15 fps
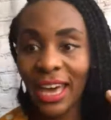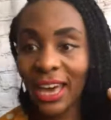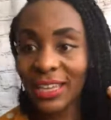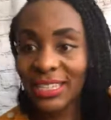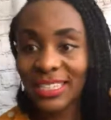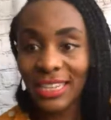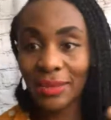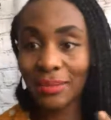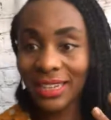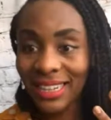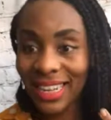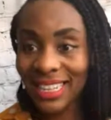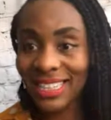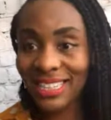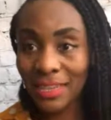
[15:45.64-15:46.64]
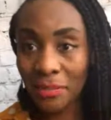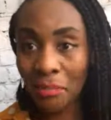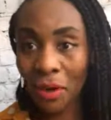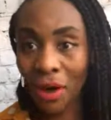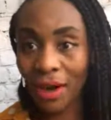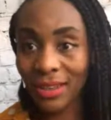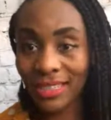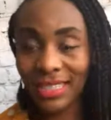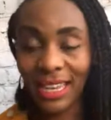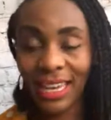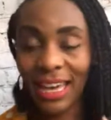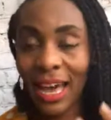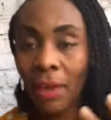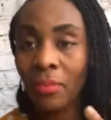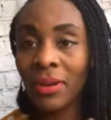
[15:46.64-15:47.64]
A deep cleansing mask.
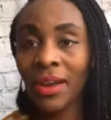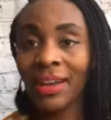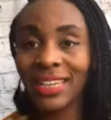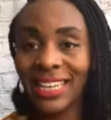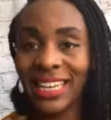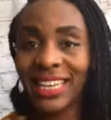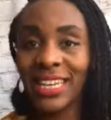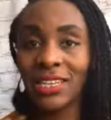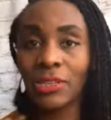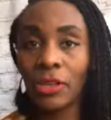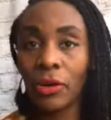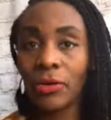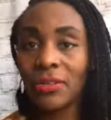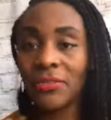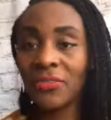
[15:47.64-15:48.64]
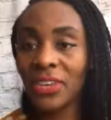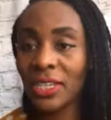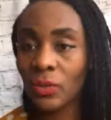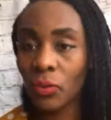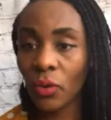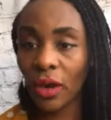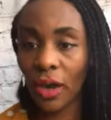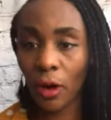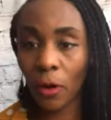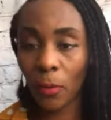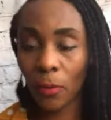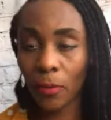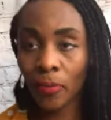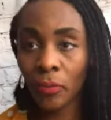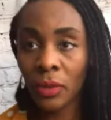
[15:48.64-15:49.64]
Like, I'm not kidding. Those things will
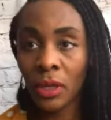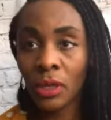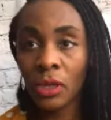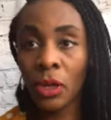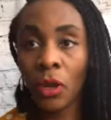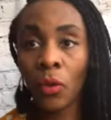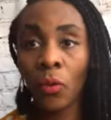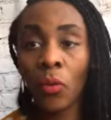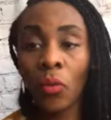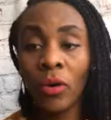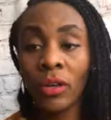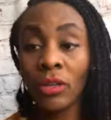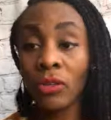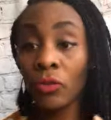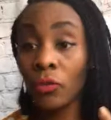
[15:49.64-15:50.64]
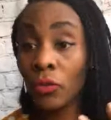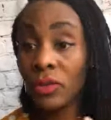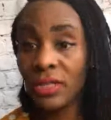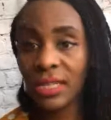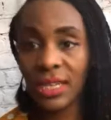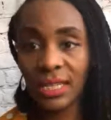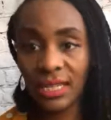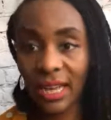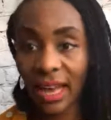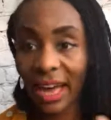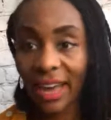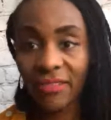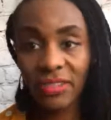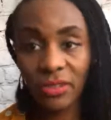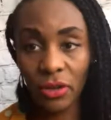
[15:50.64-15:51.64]
help. One of the routines that
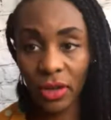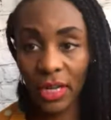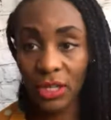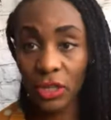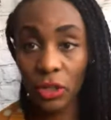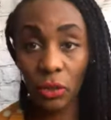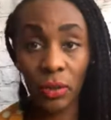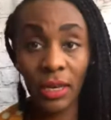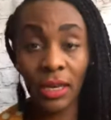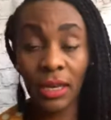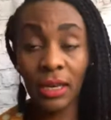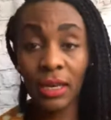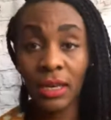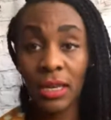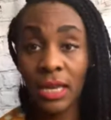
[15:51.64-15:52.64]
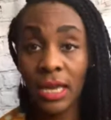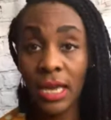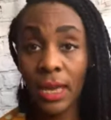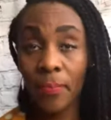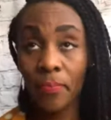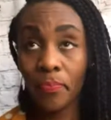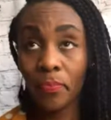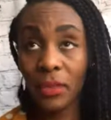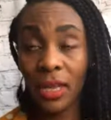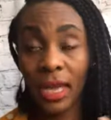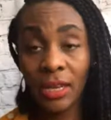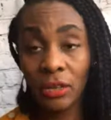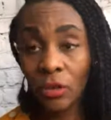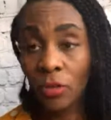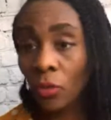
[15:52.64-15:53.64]
I've started doing
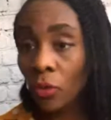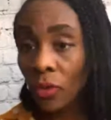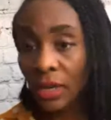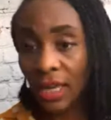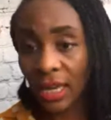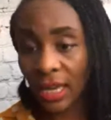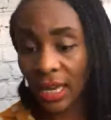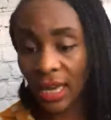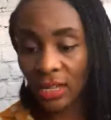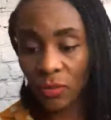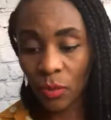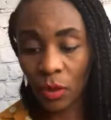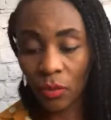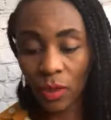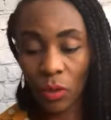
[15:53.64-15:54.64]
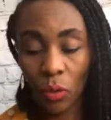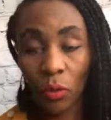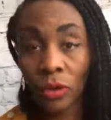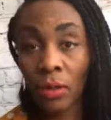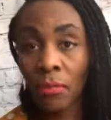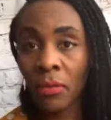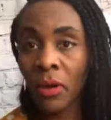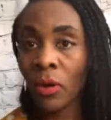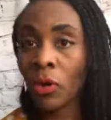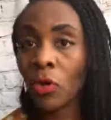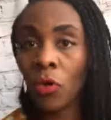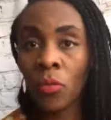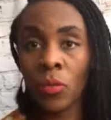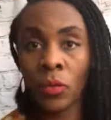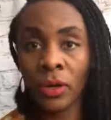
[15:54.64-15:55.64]
in the morning is what we call the
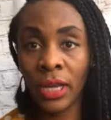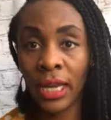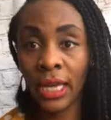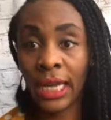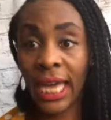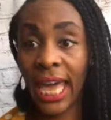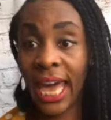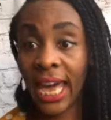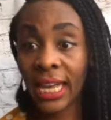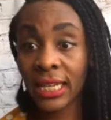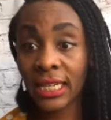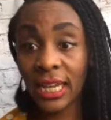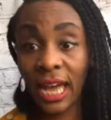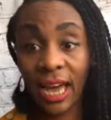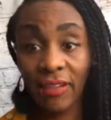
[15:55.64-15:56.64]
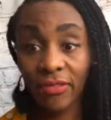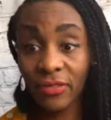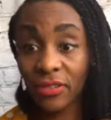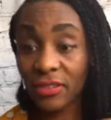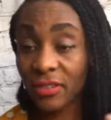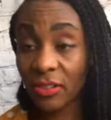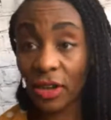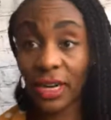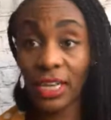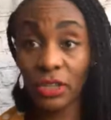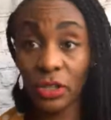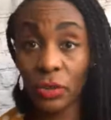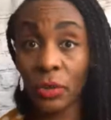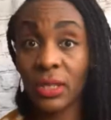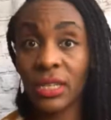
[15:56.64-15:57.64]
miracle morning. And I've
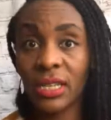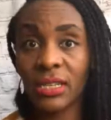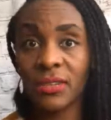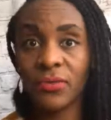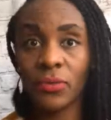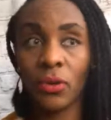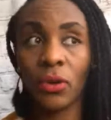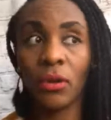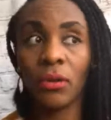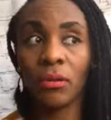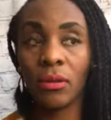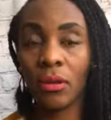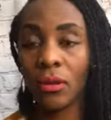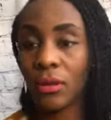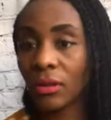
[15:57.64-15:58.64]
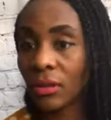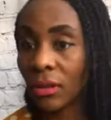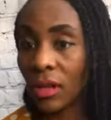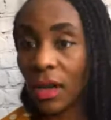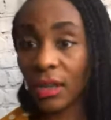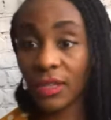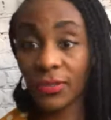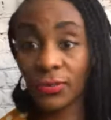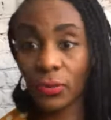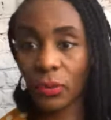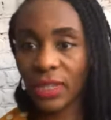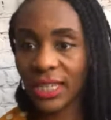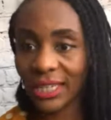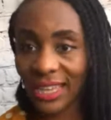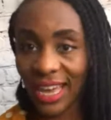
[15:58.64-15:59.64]
started doing this for the last
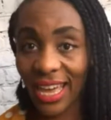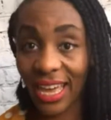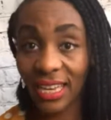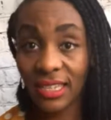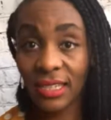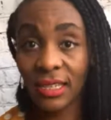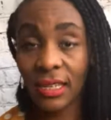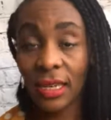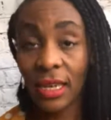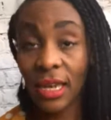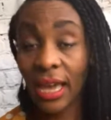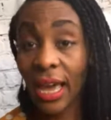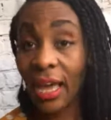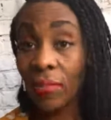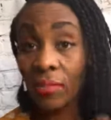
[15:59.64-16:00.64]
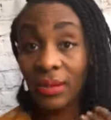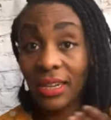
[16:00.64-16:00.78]
40 days. And